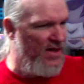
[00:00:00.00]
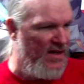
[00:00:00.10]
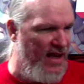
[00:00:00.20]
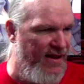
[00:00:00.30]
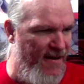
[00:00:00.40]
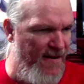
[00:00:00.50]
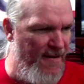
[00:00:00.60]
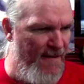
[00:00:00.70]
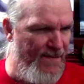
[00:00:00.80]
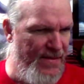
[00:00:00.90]
like,
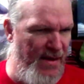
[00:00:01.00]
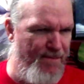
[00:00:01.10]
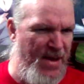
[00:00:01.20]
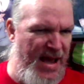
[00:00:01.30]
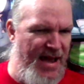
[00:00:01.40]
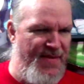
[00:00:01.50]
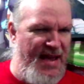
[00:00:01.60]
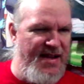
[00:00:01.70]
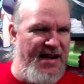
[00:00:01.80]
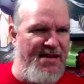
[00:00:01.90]
I'm not paying that
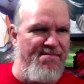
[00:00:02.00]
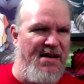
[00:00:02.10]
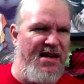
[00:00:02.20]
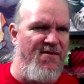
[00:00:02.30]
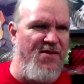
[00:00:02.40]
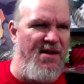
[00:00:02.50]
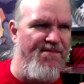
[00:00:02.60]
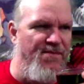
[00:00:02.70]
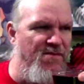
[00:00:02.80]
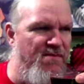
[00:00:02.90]
kind of money for a
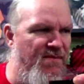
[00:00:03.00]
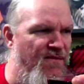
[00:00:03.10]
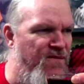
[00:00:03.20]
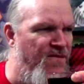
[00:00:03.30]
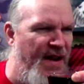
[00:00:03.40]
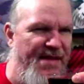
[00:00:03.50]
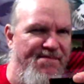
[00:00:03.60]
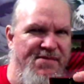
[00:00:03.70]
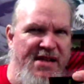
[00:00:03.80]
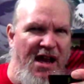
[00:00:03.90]
fucking
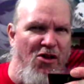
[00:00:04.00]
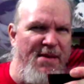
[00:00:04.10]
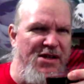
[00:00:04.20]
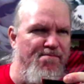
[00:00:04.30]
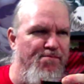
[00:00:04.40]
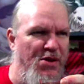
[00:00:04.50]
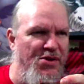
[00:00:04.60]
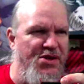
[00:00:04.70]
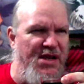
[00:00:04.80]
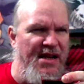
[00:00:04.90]
tile-based
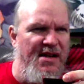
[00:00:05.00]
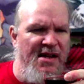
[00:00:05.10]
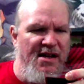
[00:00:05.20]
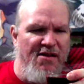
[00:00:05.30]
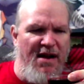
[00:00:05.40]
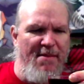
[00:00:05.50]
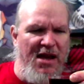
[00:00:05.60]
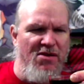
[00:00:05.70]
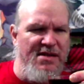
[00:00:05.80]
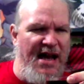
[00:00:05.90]
bullshit. I write my
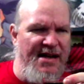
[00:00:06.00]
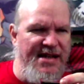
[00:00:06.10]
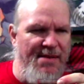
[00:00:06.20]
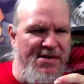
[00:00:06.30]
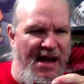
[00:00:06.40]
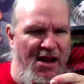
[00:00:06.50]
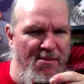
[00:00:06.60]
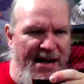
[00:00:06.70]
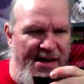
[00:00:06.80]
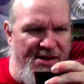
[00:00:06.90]
own goddamn tile
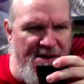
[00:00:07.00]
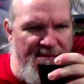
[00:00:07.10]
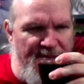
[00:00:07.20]
manager,